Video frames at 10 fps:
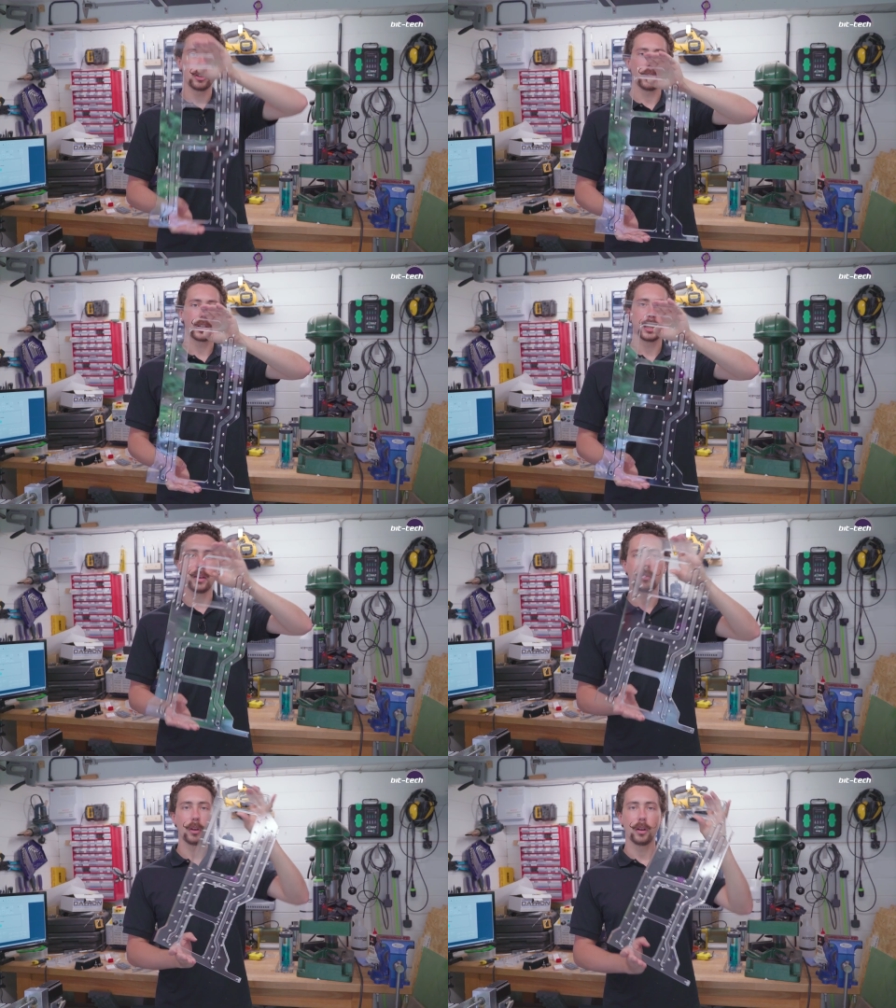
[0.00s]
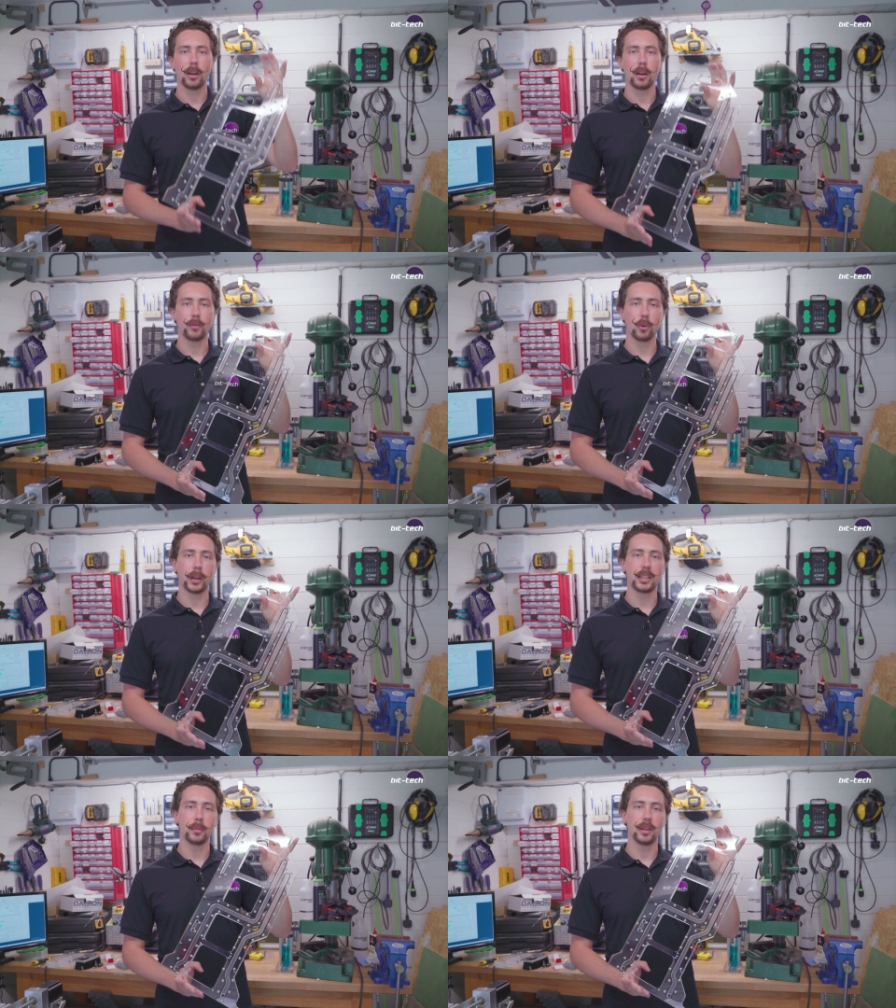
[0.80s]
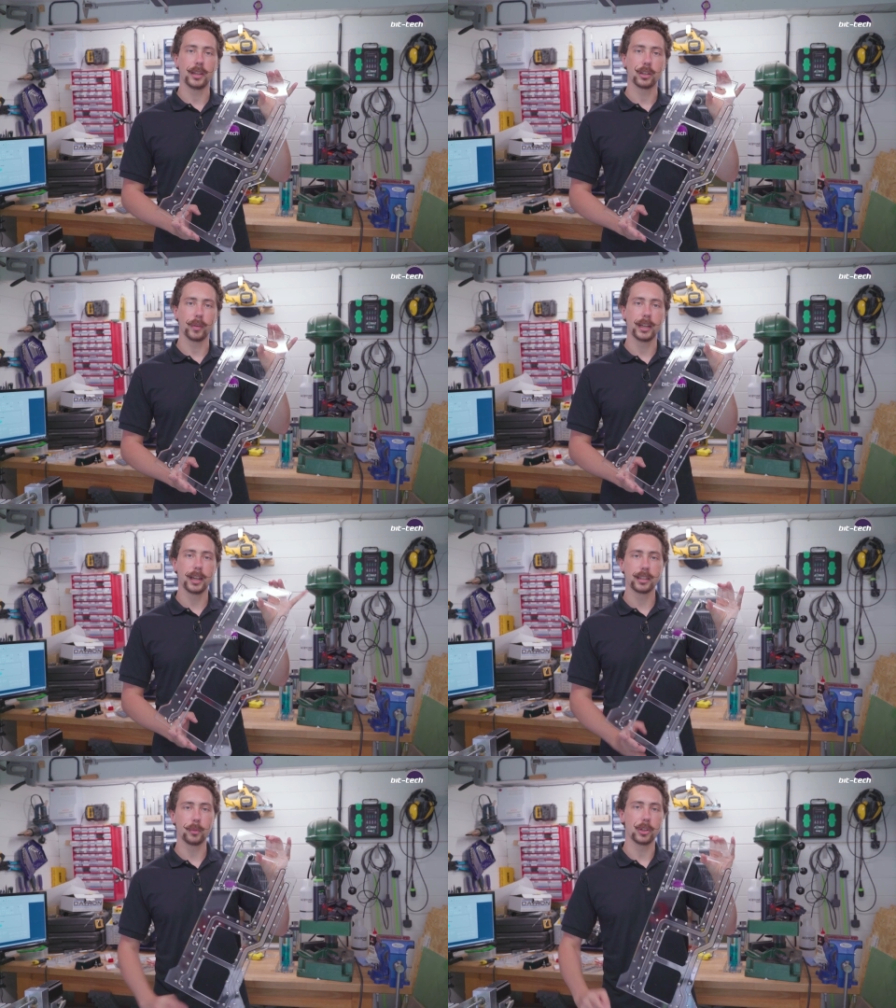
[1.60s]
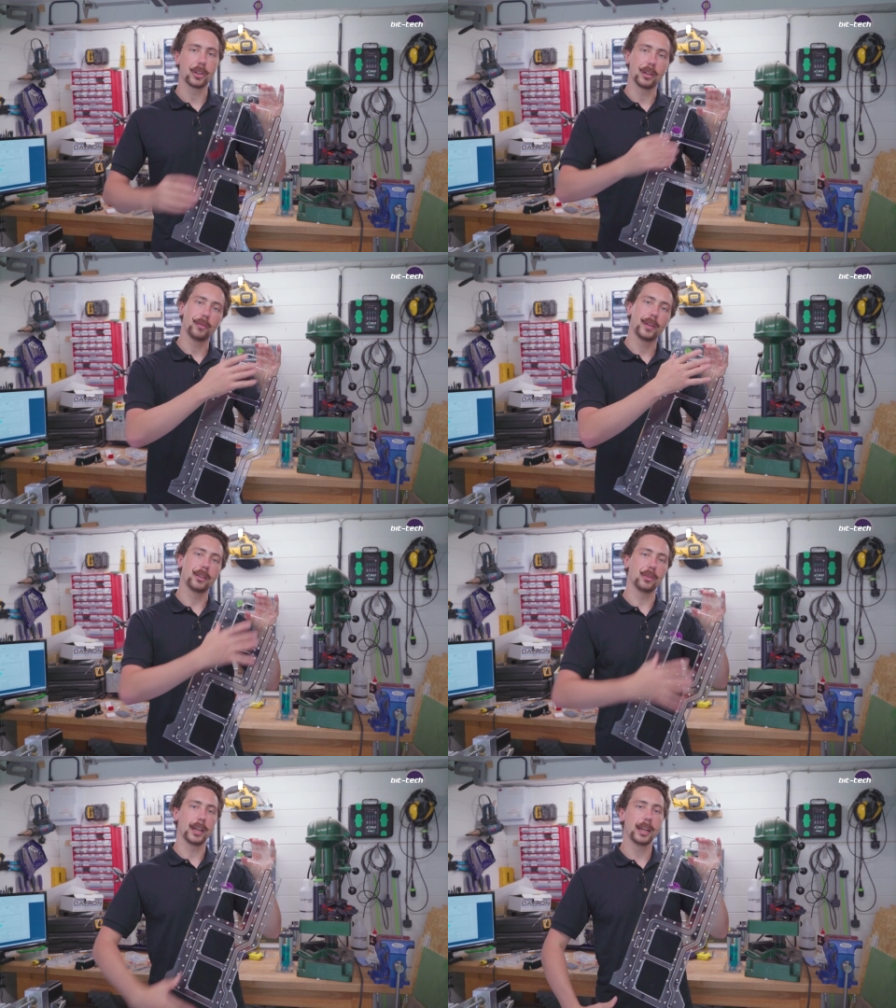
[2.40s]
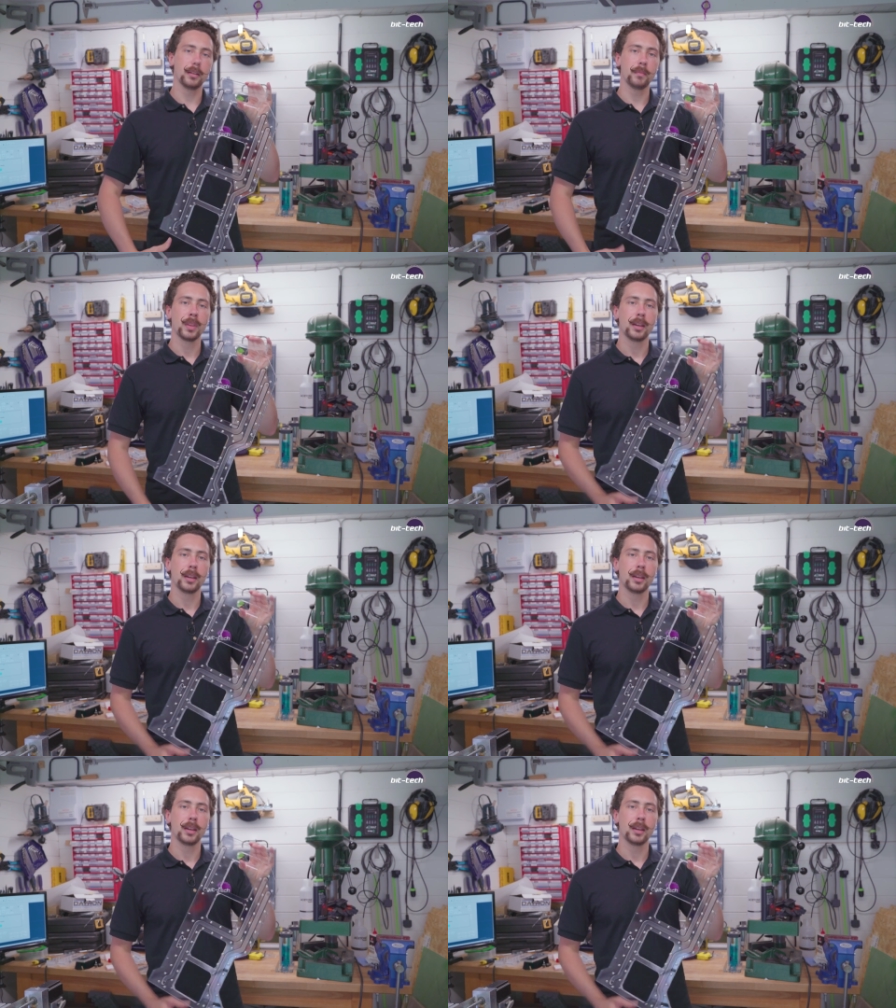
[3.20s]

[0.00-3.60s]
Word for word: So it's going to have a four hundred eighty millimeter radiator, which is going to fit onto here.